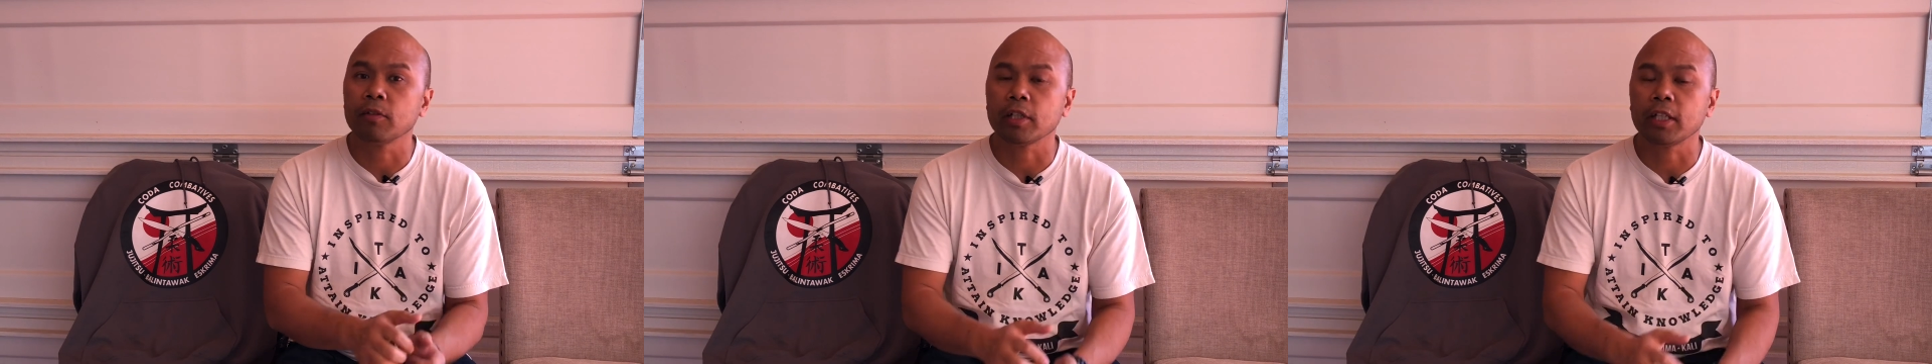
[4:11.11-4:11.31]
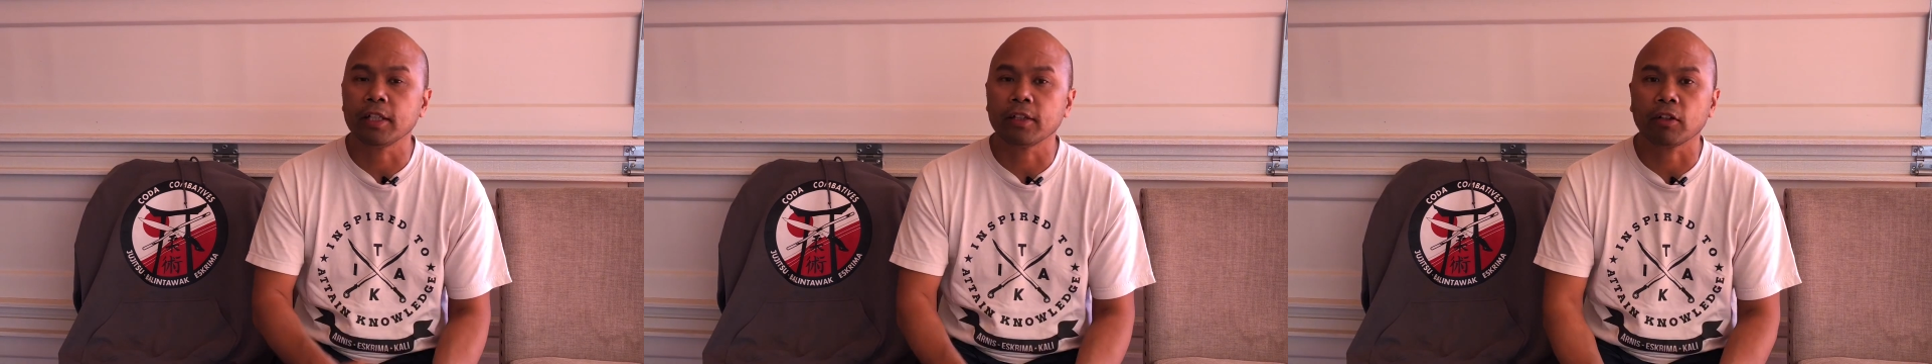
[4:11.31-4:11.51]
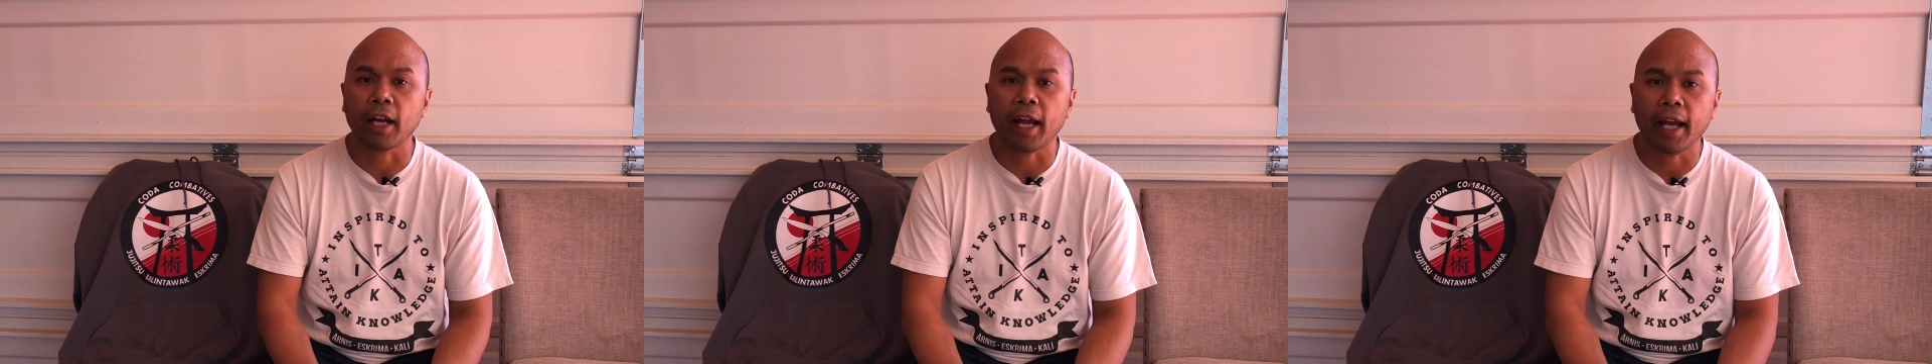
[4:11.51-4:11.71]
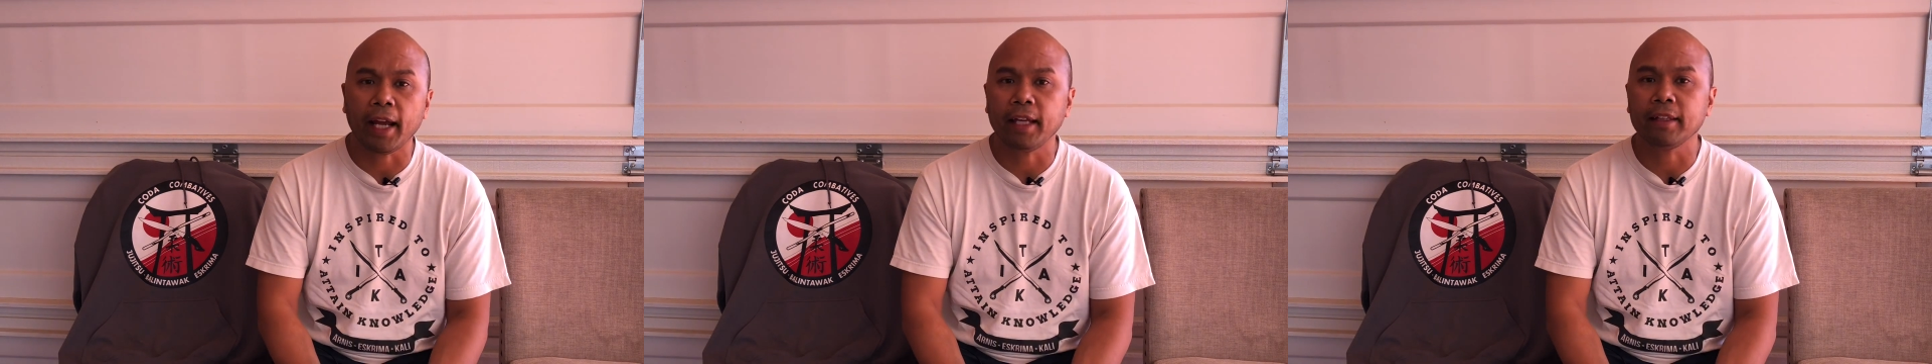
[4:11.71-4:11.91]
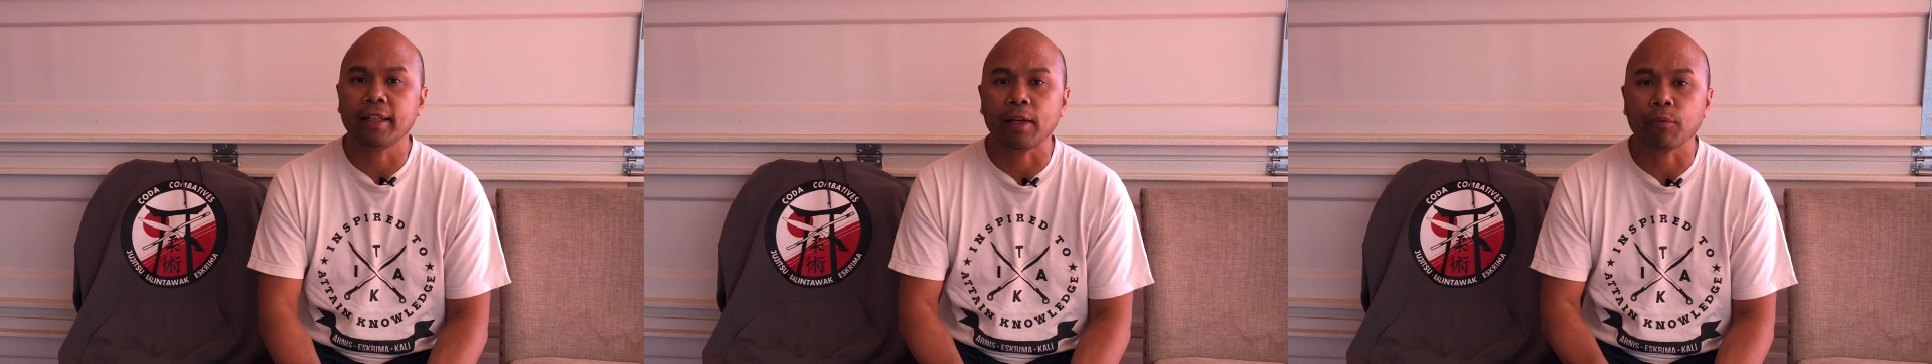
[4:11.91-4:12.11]
either
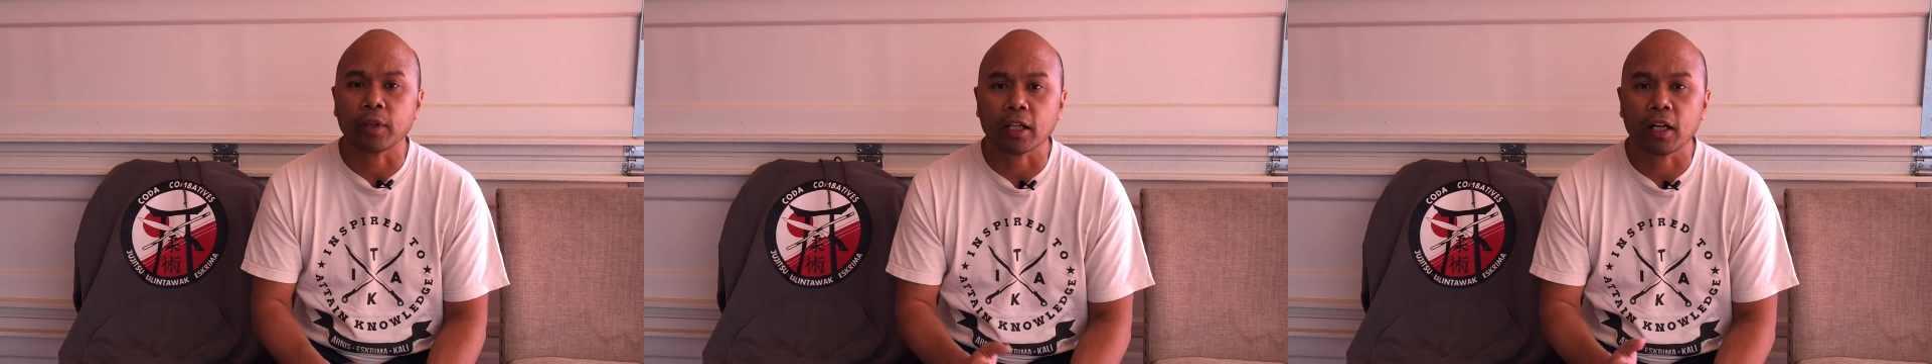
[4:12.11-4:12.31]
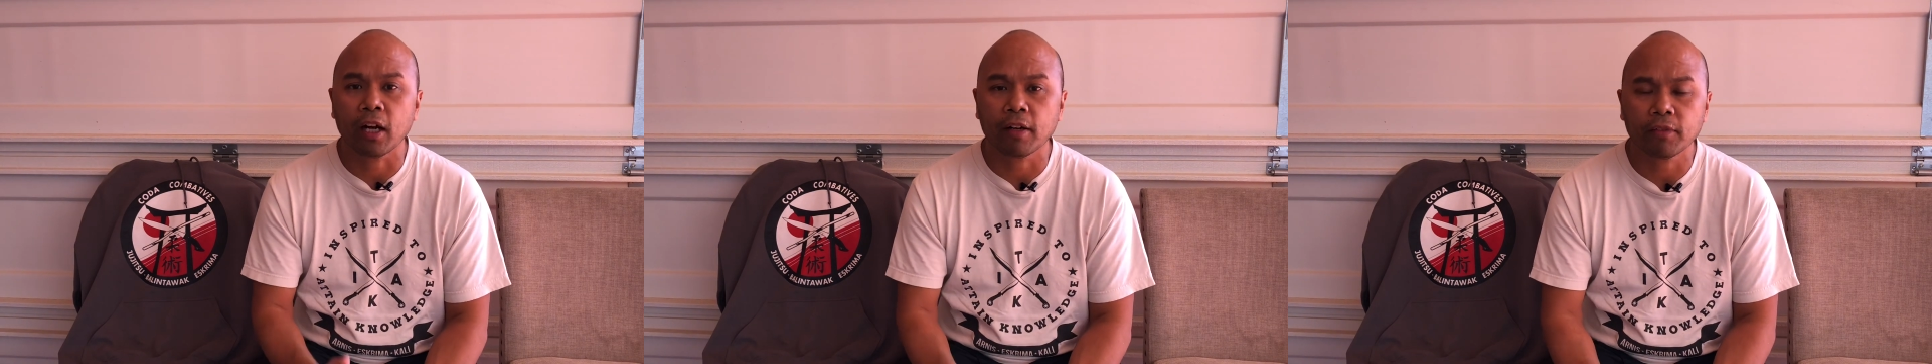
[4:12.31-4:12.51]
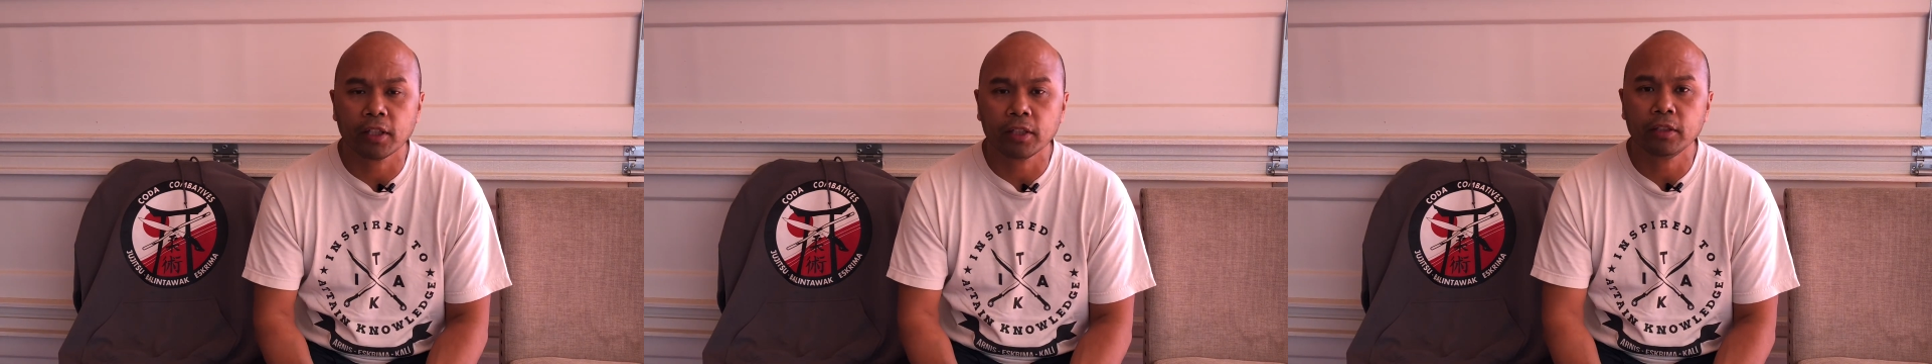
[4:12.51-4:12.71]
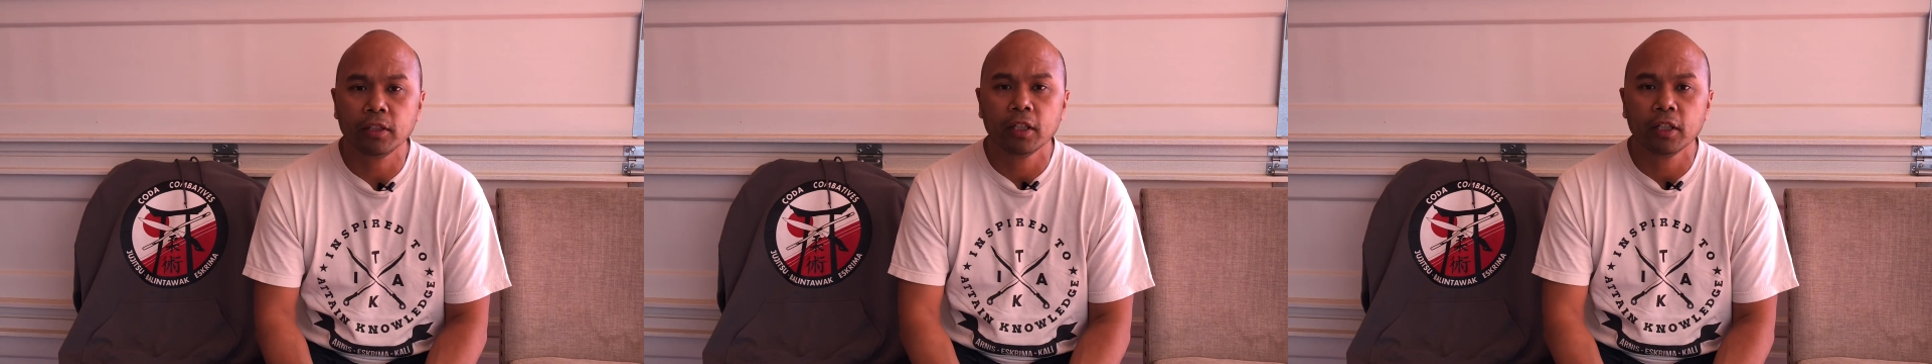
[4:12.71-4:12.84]
A, they recovered,